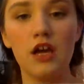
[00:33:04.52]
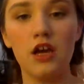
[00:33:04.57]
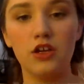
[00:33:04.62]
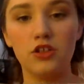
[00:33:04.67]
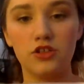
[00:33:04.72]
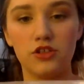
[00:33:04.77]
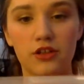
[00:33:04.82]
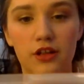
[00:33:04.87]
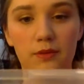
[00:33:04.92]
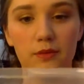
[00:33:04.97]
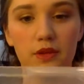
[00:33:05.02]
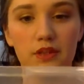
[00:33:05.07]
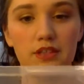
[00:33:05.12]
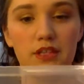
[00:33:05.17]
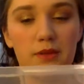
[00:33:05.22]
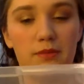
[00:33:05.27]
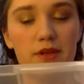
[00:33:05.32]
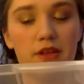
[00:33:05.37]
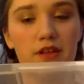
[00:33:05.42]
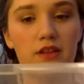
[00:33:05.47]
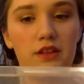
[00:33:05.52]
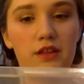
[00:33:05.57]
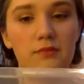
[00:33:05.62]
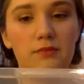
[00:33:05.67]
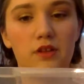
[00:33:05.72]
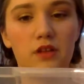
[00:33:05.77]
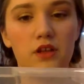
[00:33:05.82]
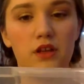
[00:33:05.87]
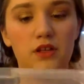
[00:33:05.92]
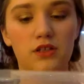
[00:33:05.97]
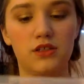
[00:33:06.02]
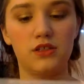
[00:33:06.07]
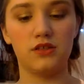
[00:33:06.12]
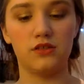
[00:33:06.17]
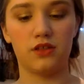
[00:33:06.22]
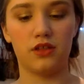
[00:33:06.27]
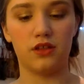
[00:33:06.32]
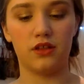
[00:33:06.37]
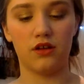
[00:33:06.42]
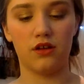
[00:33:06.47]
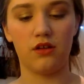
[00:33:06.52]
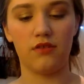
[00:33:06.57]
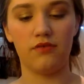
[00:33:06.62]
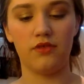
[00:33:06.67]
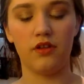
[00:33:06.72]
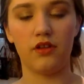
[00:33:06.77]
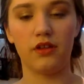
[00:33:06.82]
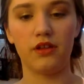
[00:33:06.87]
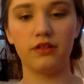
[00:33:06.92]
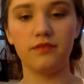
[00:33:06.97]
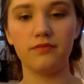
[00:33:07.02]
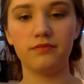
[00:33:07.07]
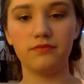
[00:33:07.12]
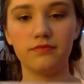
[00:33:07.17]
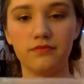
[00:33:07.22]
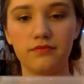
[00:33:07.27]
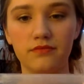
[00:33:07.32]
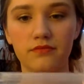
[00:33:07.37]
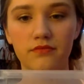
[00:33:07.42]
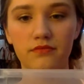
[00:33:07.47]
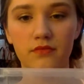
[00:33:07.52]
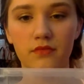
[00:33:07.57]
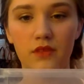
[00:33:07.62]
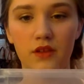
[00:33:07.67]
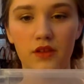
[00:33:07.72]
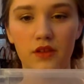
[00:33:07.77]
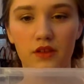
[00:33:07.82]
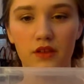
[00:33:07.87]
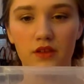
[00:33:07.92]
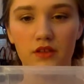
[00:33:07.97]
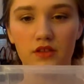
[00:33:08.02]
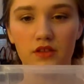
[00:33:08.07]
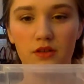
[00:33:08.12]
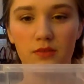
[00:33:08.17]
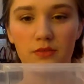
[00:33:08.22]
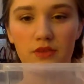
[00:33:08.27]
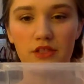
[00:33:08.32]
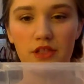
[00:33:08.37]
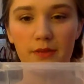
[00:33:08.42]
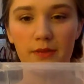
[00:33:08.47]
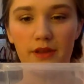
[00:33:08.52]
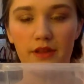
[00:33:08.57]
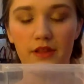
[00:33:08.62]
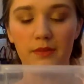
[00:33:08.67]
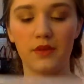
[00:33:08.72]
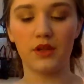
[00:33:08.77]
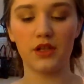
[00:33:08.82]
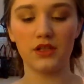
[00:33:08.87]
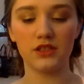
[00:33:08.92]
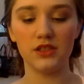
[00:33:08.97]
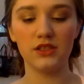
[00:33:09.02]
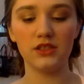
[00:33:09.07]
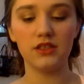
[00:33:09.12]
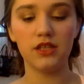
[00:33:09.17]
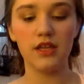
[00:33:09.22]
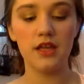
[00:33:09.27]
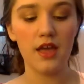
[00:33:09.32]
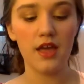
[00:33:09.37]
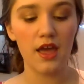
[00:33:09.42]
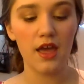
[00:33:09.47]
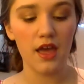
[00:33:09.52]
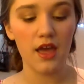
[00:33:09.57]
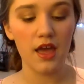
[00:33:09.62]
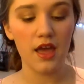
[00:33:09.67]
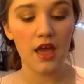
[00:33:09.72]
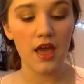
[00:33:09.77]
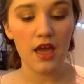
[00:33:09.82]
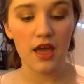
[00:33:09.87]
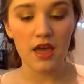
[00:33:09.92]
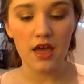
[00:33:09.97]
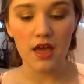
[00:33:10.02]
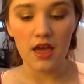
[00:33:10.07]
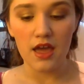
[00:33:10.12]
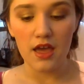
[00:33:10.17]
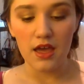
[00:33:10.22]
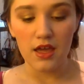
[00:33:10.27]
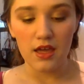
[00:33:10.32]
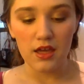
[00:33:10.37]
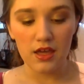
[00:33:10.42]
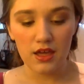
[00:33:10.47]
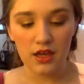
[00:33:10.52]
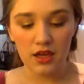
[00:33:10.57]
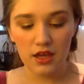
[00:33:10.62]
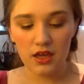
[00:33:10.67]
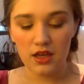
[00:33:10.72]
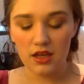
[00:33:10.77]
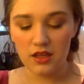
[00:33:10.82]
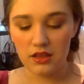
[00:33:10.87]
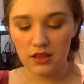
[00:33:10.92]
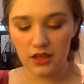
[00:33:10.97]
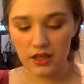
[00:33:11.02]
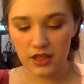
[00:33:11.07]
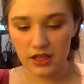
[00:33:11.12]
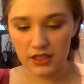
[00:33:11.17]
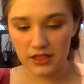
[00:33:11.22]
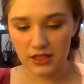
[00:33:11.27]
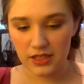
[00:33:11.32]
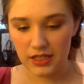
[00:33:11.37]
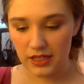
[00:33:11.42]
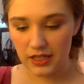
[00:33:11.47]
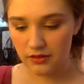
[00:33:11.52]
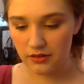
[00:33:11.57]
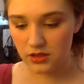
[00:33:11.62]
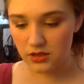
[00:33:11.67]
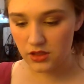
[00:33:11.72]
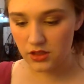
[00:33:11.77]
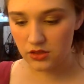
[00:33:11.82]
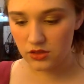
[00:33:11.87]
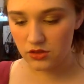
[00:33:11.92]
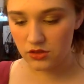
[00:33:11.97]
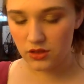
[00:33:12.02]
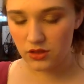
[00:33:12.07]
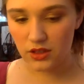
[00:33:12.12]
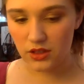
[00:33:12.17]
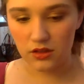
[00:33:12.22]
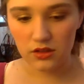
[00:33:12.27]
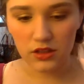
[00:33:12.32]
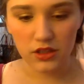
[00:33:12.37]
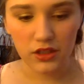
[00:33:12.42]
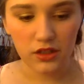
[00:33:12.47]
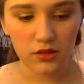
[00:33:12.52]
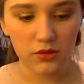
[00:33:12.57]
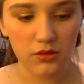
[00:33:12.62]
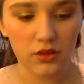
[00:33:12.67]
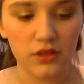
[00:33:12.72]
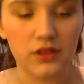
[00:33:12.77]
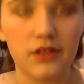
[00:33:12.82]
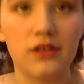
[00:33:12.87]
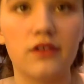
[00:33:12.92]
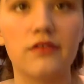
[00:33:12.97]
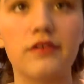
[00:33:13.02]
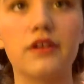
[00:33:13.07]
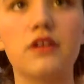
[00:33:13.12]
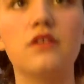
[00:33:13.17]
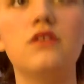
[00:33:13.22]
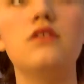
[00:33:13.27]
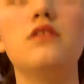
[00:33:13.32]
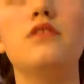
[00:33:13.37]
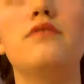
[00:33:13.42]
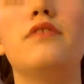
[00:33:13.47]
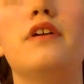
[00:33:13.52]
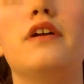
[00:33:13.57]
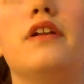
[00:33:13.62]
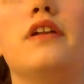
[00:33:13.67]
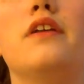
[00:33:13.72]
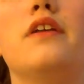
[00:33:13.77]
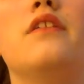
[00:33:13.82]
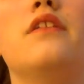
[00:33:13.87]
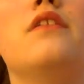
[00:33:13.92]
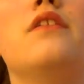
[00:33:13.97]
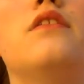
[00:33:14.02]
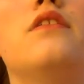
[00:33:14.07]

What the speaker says: So now I'm going to take my lip glosses, and they're all falling. So I'm going to take my lip glosses. And like I said, I was going to do that clear one. No, if I can only find it.